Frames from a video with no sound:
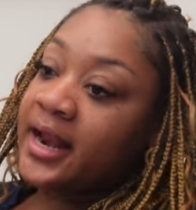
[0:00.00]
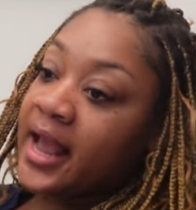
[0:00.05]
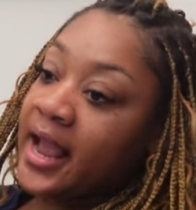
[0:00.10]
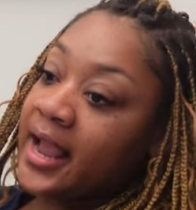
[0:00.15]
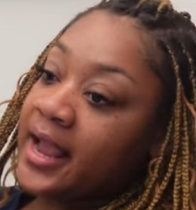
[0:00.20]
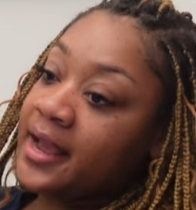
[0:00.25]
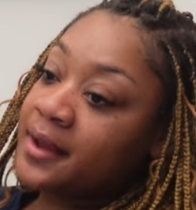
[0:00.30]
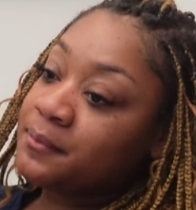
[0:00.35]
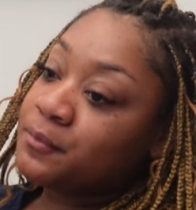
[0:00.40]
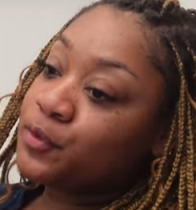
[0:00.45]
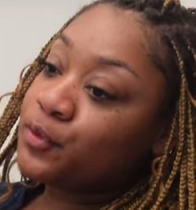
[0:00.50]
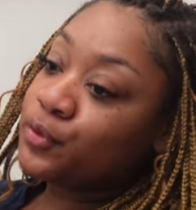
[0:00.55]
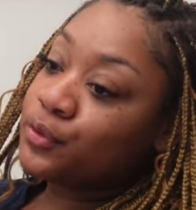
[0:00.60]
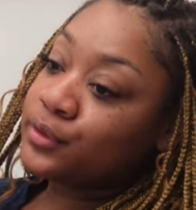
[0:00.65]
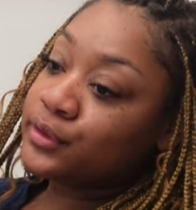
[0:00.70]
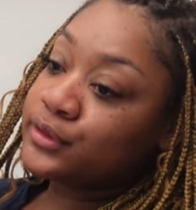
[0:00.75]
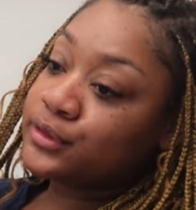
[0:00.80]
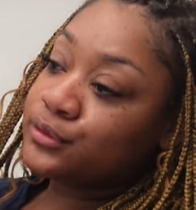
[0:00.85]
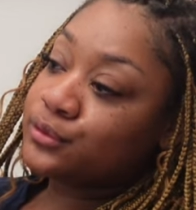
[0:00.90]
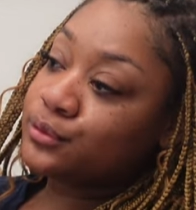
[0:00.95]
I am
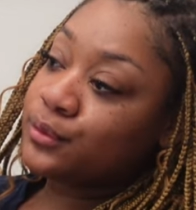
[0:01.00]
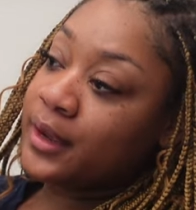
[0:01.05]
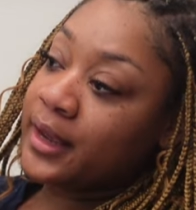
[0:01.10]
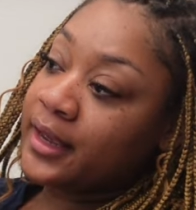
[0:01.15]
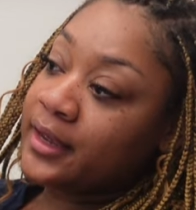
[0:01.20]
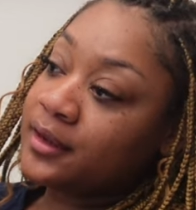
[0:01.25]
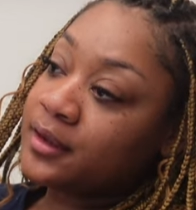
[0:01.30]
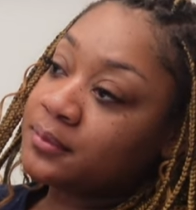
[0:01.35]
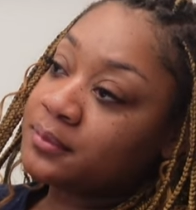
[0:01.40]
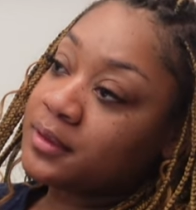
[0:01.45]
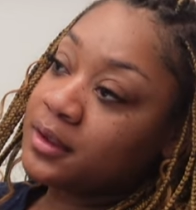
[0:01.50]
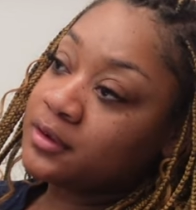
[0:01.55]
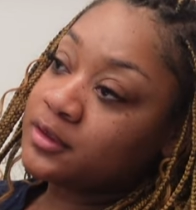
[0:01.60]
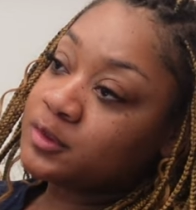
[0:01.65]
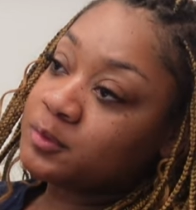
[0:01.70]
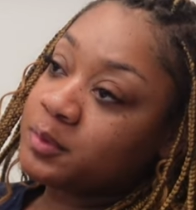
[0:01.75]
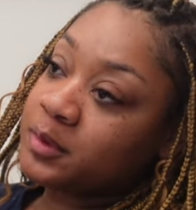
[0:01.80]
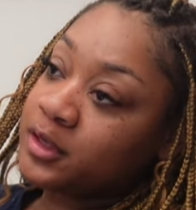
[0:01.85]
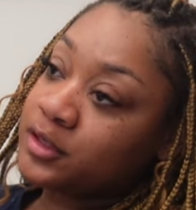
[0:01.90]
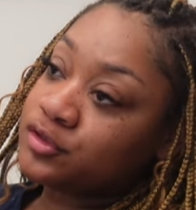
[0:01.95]
going to hang up
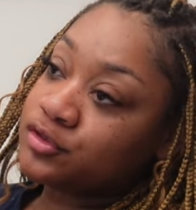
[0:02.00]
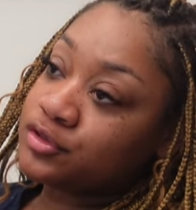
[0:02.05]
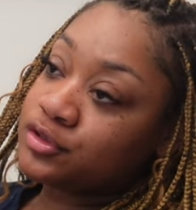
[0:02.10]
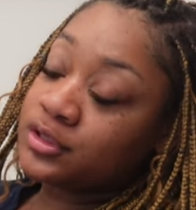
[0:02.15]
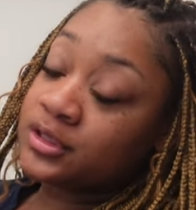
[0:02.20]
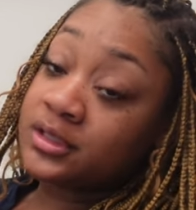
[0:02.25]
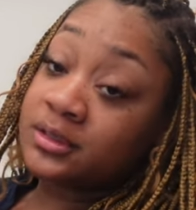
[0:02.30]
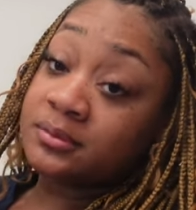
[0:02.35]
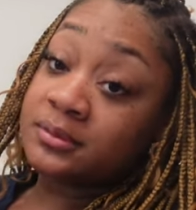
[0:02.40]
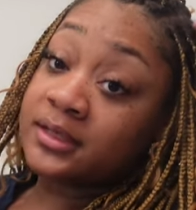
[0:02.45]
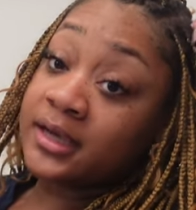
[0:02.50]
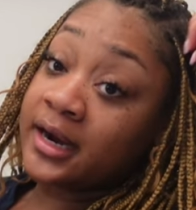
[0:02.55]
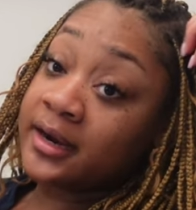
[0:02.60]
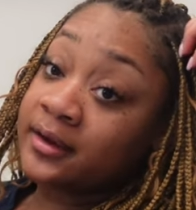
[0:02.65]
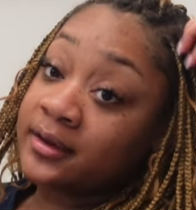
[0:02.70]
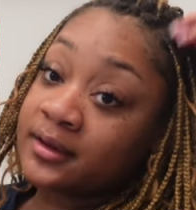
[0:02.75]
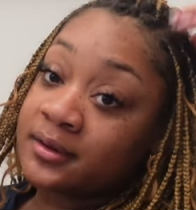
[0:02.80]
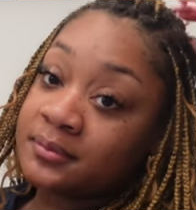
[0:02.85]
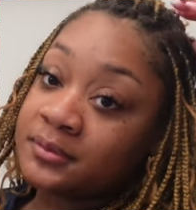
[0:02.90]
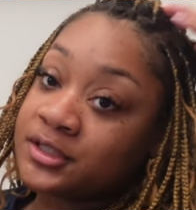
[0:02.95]
those pictures because I'm tired
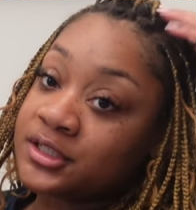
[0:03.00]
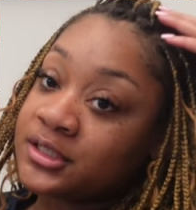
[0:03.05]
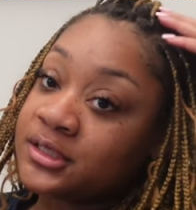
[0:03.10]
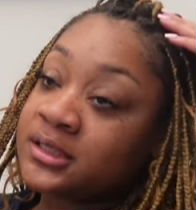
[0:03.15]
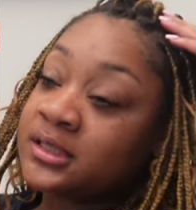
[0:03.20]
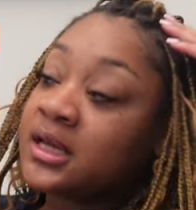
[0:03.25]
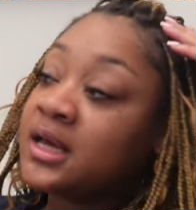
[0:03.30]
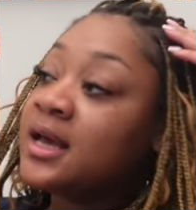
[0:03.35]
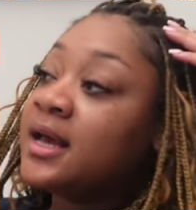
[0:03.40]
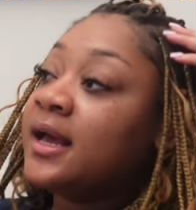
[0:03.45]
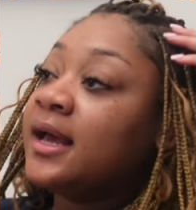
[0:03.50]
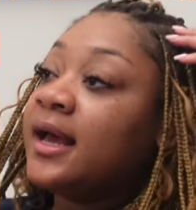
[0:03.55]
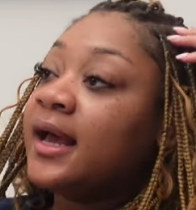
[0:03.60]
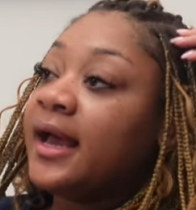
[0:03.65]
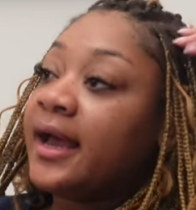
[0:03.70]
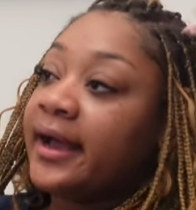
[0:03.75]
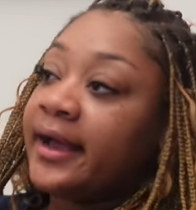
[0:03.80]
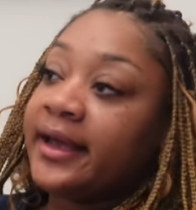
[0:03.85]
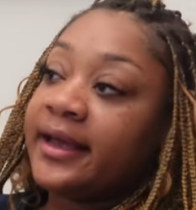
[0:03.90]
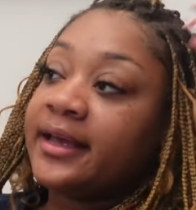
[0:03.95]
of them just
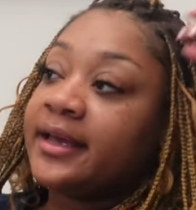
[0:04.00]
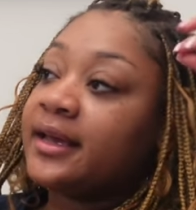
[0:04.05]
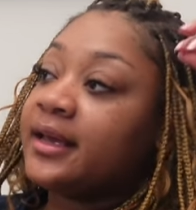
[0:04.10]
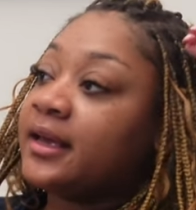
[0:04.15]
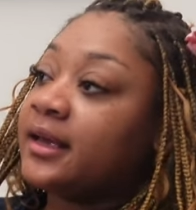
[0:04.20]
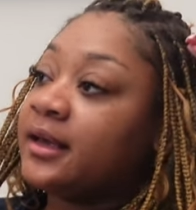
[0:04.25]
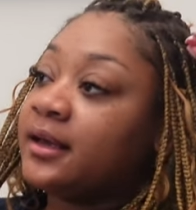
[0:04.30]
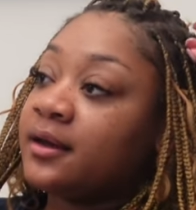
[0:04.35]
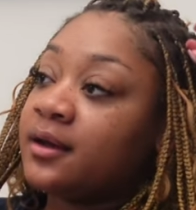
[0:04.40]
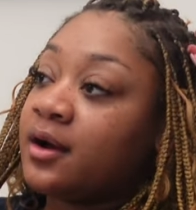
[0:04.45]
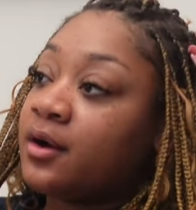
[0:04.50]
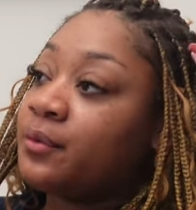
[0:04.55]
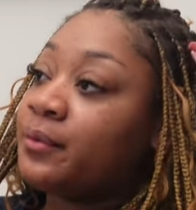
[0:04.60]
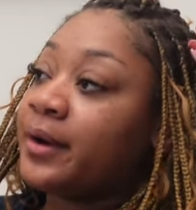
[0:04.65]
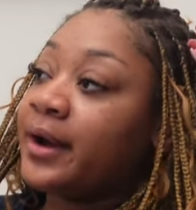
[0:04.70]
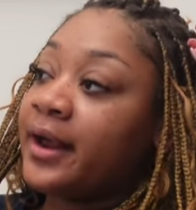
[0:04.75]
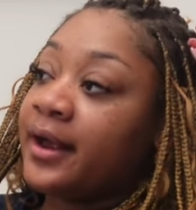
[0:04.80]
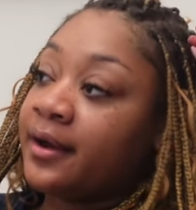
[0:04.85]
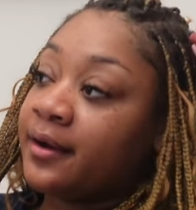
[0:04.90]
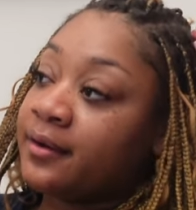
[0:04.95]
hanging
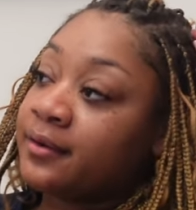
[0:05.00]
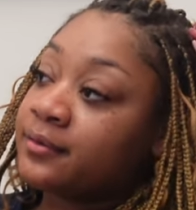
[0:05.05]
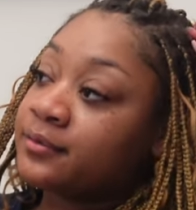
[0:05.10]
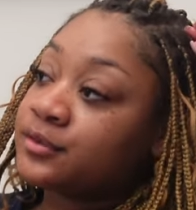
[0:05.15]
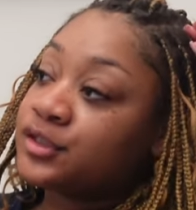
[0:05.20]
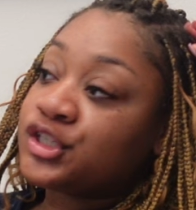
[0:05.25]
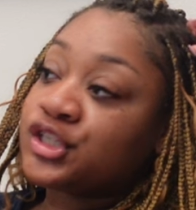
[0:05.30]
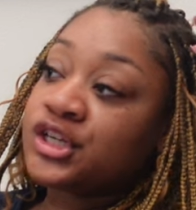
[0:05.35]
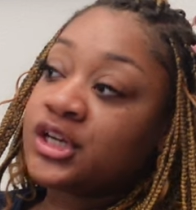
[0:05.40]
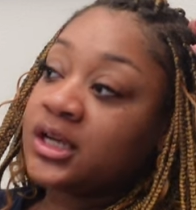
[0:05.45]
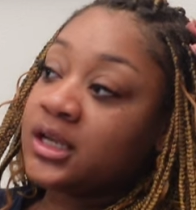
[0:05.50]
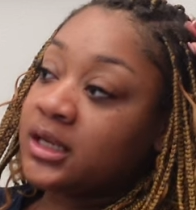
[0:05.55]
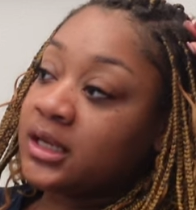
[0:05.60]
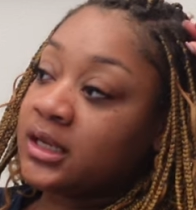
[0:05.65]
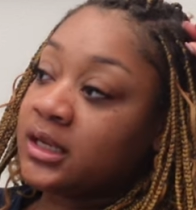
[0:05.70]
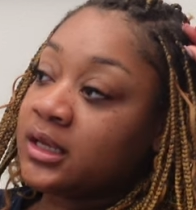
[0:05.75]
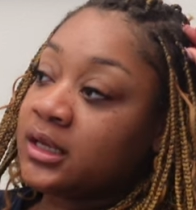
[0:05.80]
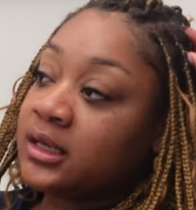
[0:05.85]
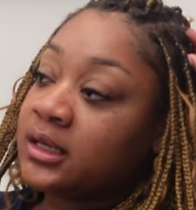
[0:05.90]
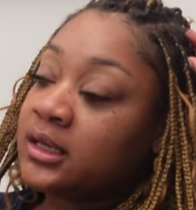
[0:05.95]
around,
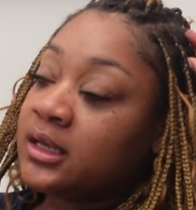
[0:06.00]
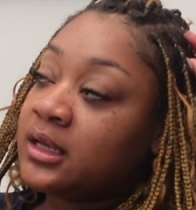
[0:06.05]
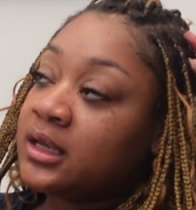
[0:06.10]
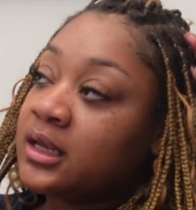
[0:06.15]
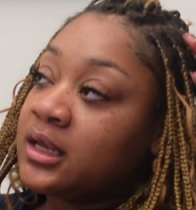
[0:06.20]
chilling.